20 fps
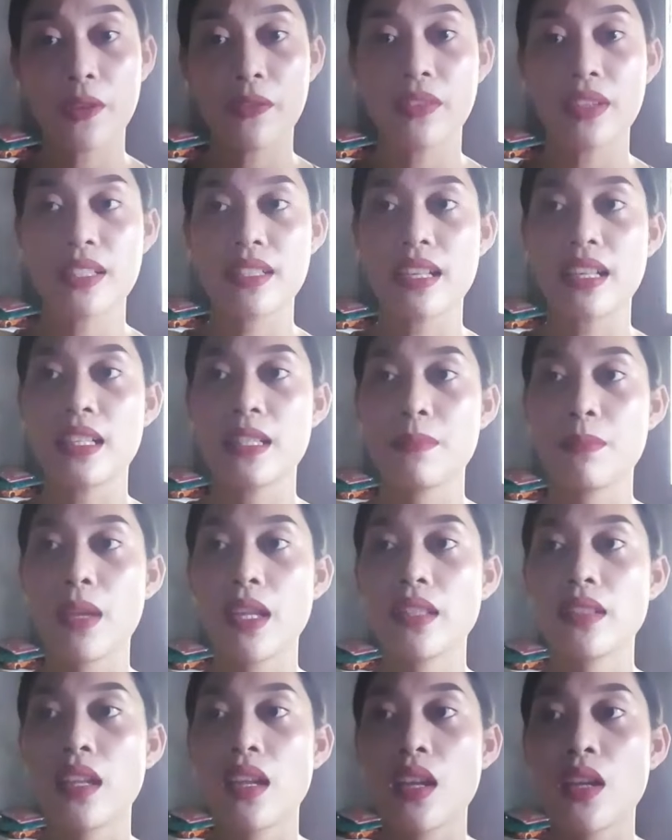of
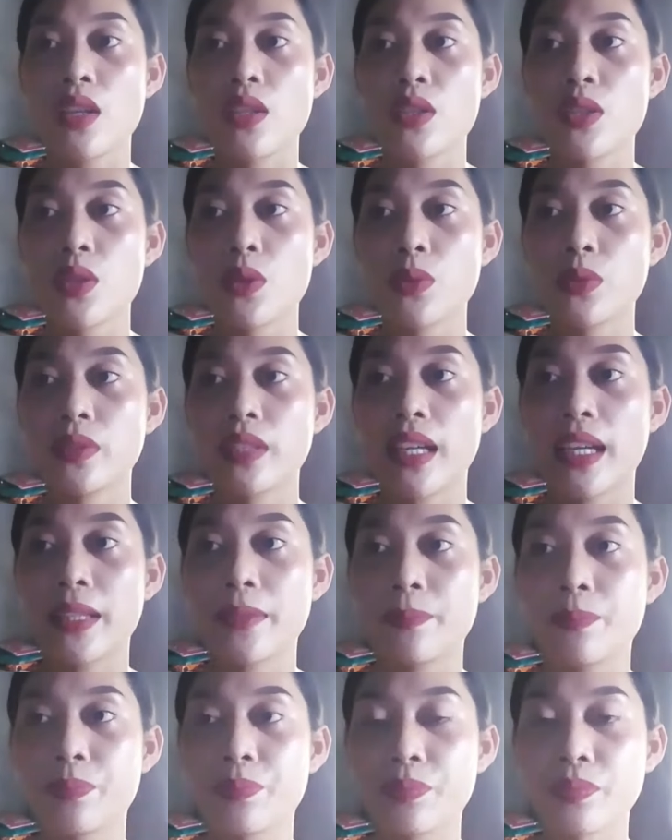assessment so
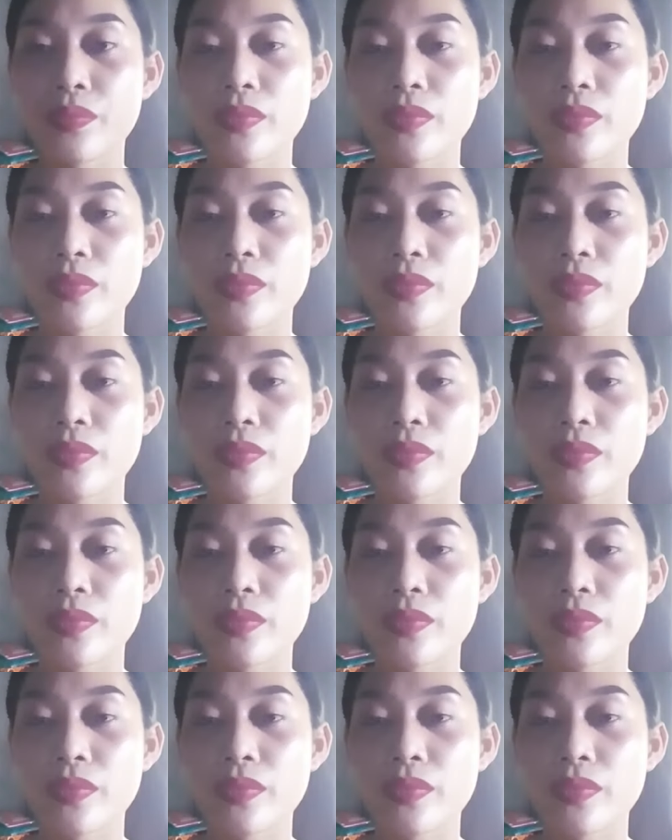that